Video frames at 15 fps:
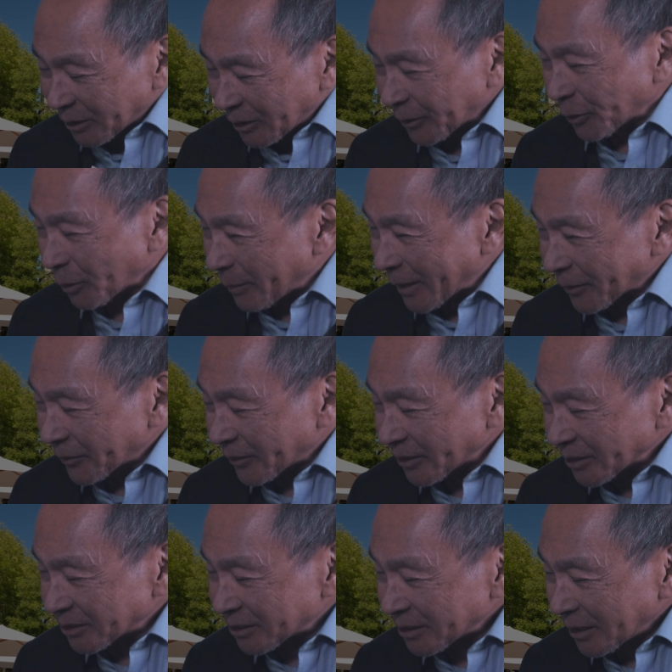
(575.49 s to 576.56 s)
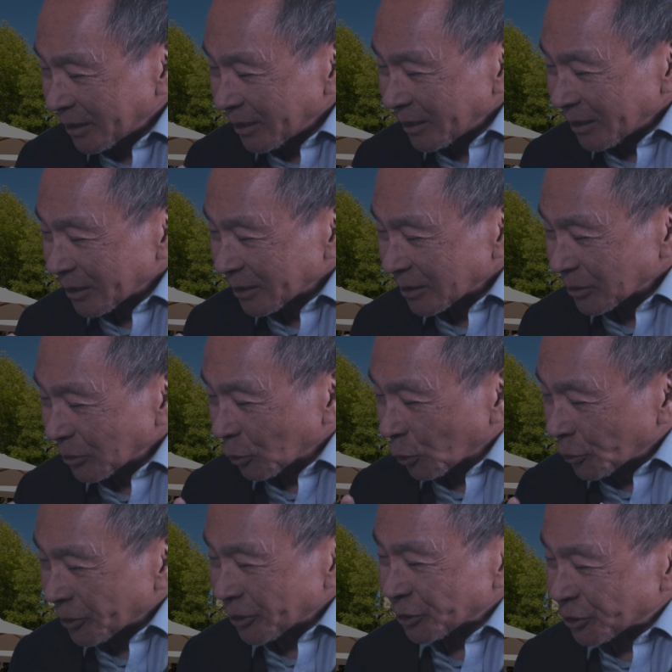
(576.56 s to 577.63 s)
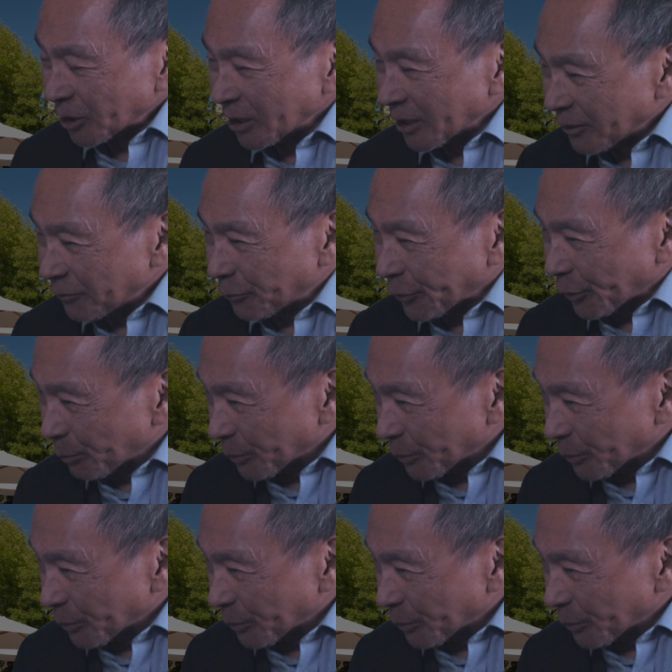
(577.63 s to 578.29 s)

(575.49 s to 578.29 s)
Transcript: clear about this. Learning to live with the